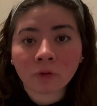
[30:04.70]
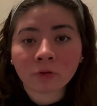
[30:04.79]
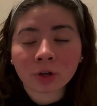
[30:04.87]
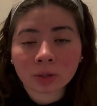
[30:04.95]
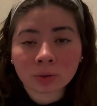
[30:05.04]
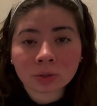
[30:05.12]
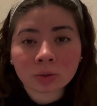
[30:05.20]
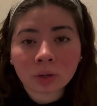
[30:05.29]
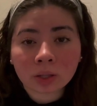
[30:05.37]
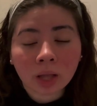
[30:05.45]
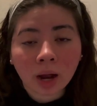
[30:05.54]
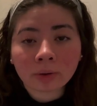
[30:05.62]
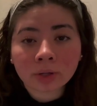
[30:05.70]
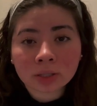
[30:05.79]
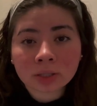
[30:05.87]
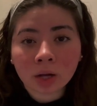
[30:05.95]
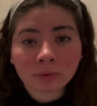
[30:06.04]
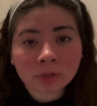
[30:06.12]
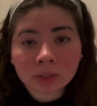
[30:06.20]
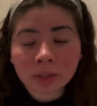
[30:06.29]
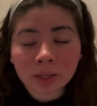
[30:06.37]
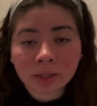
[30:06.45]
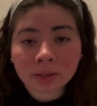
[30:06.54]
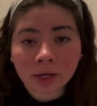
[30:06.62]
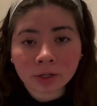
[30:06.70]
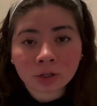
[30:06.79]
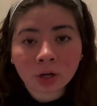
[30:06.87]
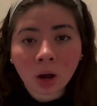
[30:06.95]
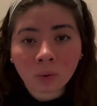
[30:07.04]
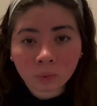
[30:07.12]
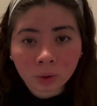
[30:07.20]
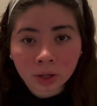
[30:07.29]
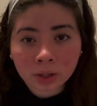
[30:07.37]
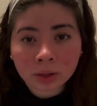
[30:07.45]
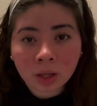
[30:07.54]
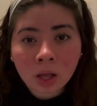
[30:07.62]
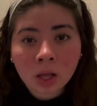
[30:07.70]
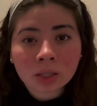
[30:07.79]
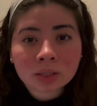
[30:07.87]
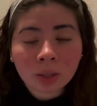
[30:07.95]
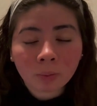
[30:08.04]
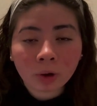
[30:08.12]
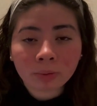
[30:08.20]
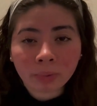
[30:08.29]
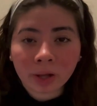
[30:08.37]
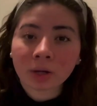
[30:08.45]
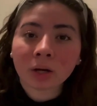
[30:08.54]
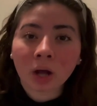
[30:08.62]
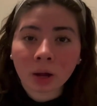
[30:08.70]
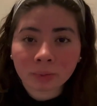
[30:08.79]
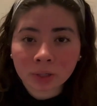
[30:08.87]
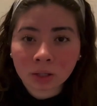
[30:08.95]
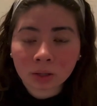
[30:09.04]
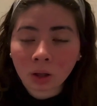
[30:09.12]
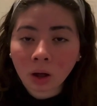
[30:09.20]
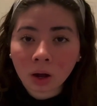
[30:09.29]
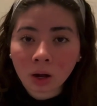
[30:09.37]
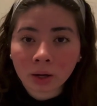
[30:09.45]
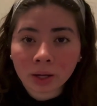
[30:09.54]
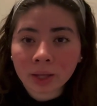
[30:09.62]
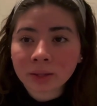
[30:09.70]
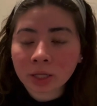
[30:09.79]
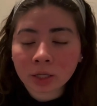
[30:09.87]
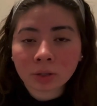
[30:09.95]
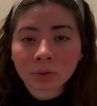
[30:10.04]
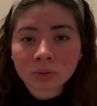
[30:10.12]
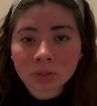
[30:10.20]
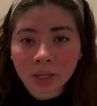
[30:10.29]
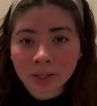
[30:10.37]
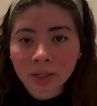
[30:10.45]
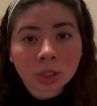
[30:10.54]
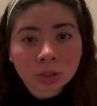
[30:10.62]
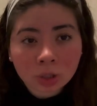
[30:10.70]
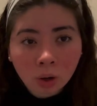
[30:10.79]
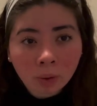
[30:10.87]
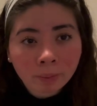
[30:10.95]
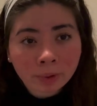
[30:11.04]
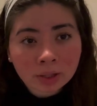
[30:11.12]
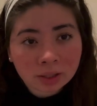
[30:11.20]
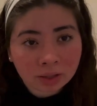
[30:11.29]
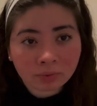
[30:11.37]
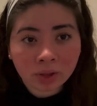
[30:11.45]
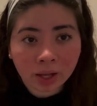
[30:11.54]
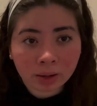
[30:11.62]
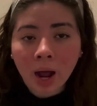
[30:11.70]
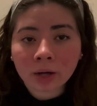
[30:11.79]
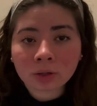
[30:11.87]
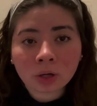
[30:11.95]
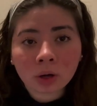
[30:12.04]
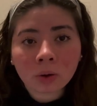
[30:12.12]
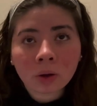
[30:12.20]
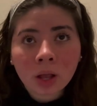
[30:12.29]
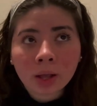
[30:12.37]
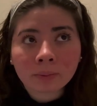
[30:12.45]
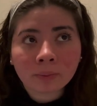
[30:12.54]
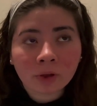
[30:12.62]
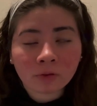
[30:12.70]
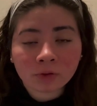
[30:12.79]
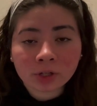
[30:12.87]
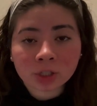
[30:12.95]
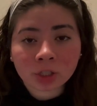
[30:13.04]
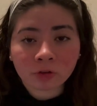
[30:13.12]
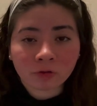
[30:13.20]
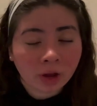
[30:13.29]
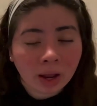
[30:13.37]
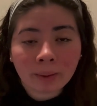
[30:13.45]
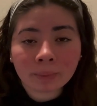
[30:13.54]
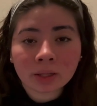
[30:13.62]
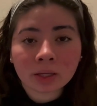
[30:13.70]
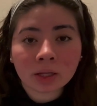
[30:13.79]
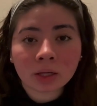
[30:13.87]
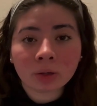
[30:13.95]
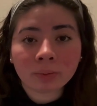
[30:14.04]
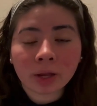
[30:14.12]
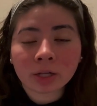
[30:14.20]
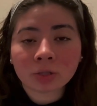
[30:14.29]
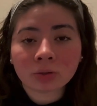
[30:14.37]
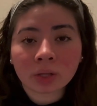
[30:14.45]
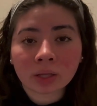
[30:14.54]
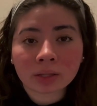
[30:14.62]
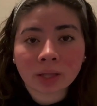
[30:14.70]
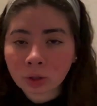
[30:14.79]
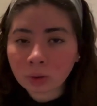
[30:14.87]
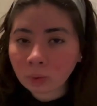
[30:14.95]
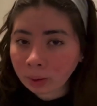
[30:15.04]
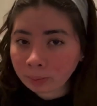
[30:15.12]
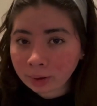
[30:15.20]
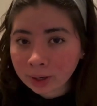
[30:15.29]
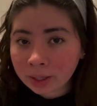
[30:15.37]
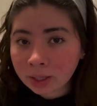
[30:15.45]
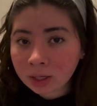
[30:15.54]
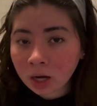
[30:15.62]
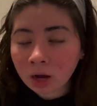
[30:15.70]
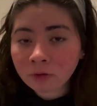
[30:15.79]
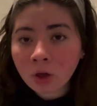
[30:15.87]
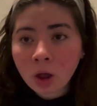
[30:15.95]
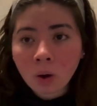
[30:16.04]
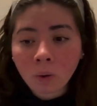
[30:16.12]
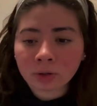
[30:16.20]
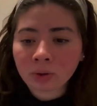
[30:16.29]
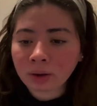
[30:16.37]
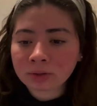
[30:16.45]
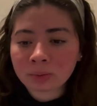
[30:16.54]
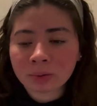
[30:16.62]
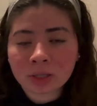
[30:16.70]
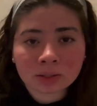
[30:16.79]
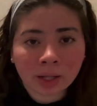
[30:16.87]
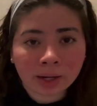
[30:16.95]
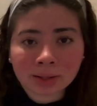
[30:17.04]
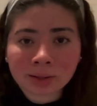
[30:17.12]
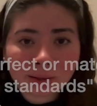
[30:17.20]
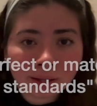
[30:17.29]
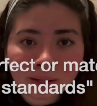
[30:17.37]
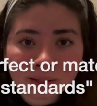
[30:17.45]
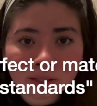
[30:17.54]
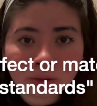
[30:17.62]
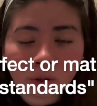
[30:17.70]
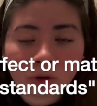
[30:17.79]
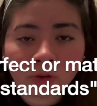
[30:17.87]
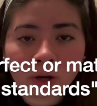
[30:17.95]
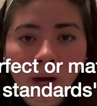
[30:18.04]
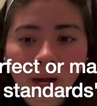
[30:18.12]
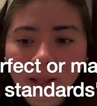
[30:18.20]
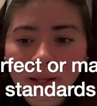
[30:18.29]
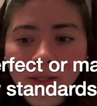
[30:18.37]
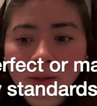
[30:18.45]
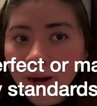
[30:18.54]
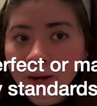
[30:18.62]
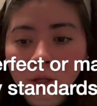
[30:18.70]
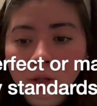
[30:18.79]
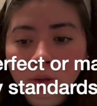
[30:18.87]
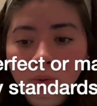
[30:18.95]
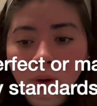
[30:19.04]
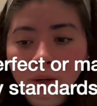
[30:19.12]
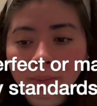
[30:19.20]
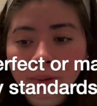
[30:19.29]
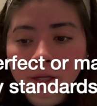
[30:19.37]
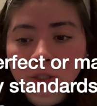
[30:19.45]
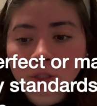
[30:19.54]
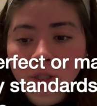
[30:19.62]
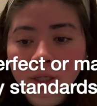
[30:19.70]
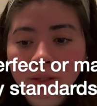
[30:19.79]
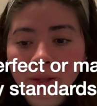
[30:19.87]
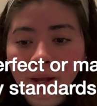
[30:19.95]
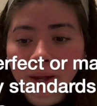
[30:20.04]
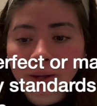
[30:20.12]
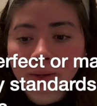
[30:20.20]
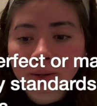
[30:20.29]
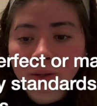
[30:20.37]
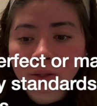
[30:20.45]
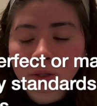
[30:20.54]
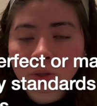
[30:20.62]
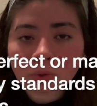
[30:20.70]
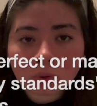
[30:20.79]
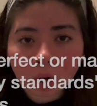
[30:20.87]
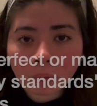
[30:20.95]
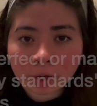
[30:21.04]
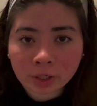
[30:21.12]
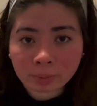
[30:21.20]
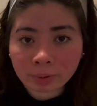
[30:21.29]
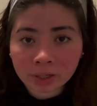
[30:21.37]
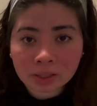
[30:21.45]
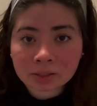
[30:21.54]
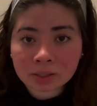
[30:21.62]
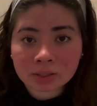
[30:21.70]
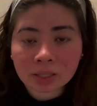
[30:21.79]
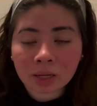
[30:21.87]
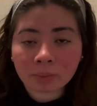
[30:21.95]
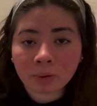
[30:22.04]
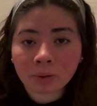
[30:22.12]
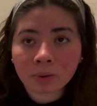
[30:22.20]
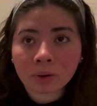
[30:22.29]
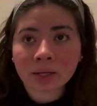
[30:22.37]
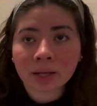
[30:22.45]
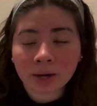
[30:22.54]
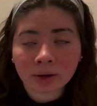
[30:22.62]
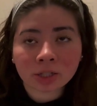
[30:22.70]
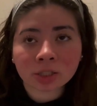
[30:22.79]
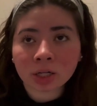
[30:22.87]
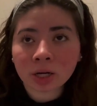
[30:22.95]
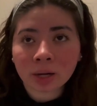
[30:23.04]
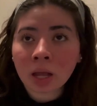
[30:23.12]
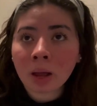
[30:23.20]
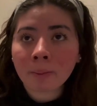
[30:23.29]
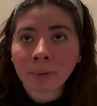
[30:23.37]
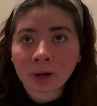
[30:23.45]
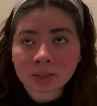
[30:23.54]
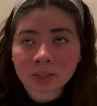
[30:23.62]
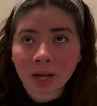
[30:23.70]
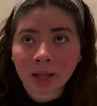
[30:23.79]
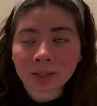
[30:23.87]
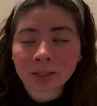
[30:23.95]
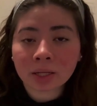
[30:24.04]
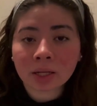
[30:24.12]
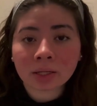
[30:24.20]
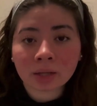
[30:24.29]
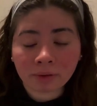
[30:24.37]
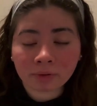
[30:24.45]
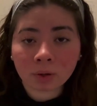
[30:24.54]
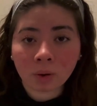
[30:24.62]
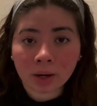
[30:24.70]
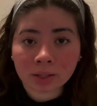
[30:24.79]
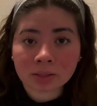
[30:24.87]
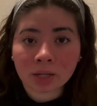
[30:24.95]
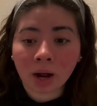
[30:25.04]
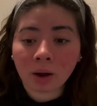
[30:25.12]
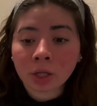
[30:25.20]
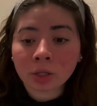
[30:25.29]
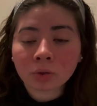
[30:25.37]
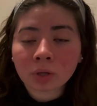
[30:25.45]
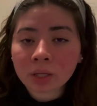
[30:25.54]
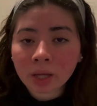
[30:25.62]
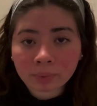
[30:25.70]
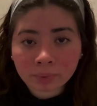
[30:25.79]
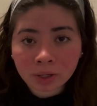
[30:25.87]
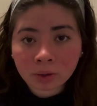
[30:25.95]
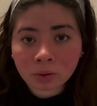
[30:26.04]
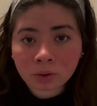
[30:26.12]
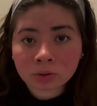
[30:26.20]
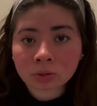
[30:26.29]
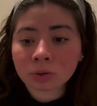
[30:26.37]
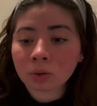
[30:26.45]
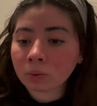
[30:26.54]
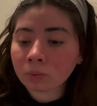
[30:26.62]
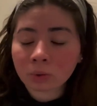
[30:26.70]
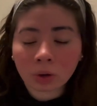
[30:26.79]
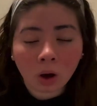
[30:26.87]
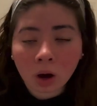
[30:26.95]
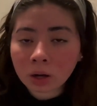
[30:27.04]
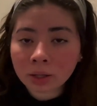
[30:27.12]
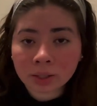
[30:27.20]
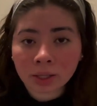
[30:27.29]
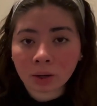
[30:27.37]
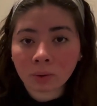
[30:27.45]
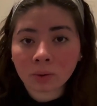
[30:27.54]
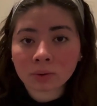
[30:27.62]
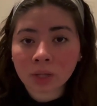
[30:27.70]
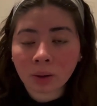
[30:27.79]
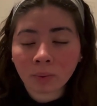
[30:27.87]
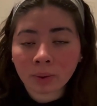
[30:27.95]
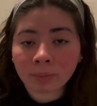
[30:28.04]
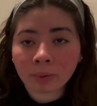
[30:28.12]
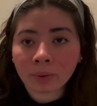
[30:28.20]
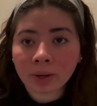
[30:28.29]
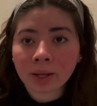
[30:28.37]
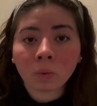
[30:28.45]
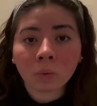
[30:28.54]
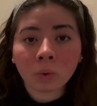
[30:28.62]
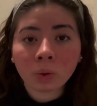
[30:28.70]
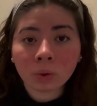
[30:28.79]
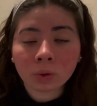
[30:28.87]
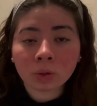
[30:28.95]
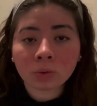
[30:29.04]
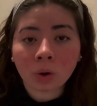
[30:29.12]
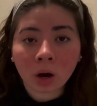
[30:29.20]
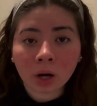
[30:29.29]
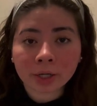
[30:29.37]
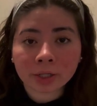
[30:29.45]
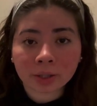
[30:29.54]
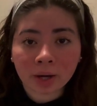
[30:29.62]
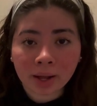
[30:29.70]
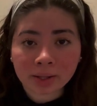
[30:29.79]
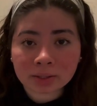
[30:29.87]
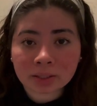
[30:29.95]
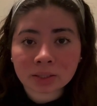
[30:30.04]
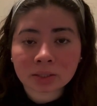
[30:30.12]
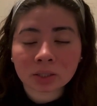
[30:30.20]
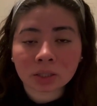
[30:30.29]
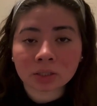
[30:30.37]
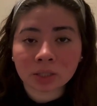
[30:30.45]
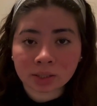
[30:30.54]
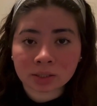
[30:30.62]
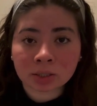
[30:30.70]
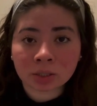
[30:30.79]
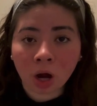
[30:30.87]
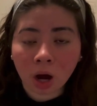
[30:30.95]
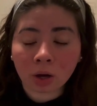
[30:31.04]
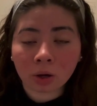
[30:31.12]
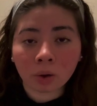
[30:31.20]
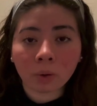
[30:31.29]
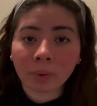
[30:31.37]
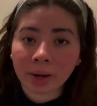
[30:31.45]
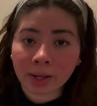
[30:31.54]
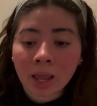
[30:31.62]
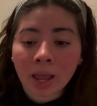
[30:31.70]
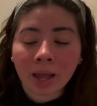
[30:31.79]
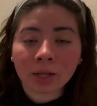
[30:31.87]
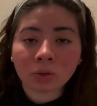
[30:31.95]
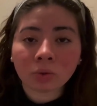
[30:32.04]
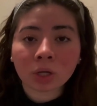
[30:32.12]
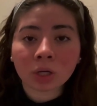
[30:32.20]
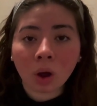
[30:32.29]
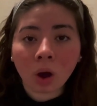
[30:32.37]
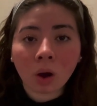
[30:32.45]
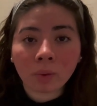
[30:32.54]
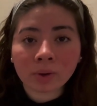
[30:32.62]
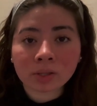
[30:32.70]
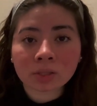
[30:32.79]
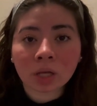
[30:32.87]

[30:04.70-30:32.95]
for you to allow yourself to think that you're not worth someone better coming along and then you settle. Don't believe that. I don't know if it's your family who made you think that you weren't pretty enough, or you have to be like this in order for a guy to like you. You want to make sure that you know what you're bringing to the table. Character and personality never go out of style. You can get wrinkles. We're all gonna get old at one point. Who you are, your essence, does not go away, and you can always